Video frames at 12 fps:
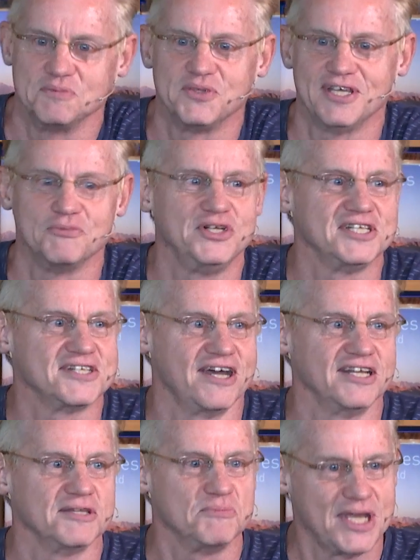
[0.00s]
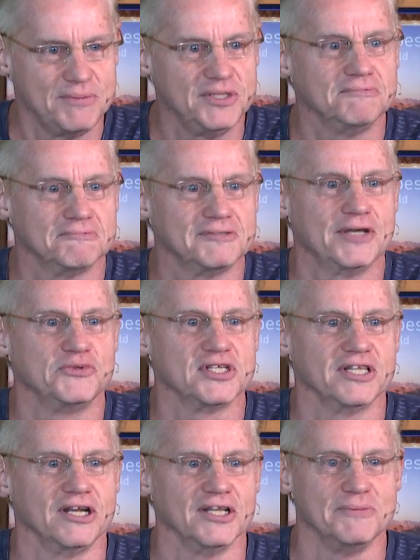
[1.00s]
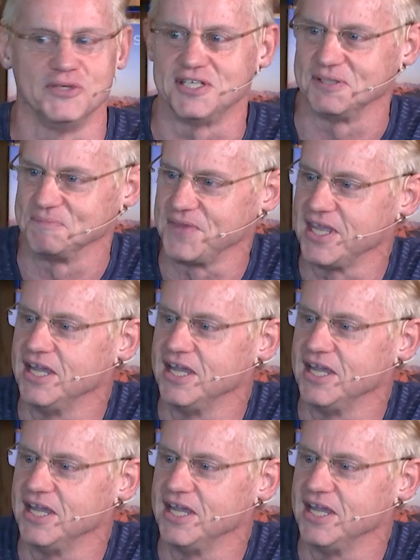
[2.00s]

but then we decided that maybe that was a little limiting.